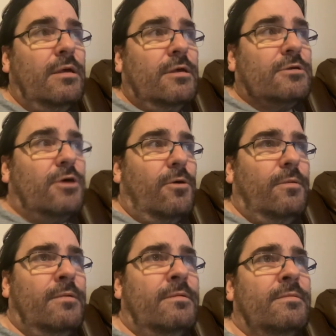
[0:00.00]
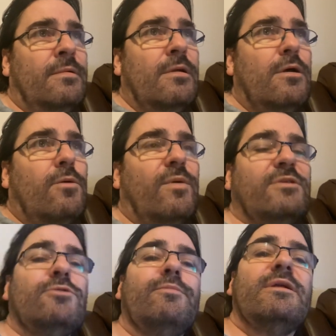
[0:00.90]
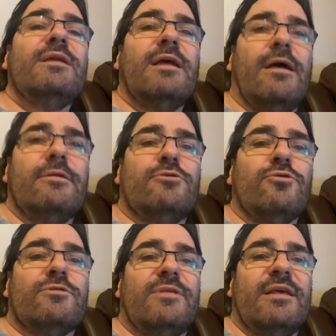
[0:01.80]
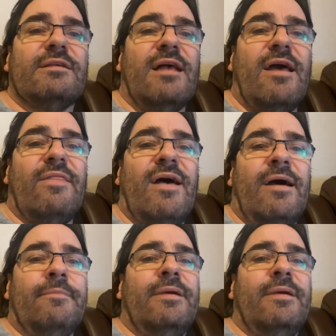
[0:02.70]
So when somebody does things like that,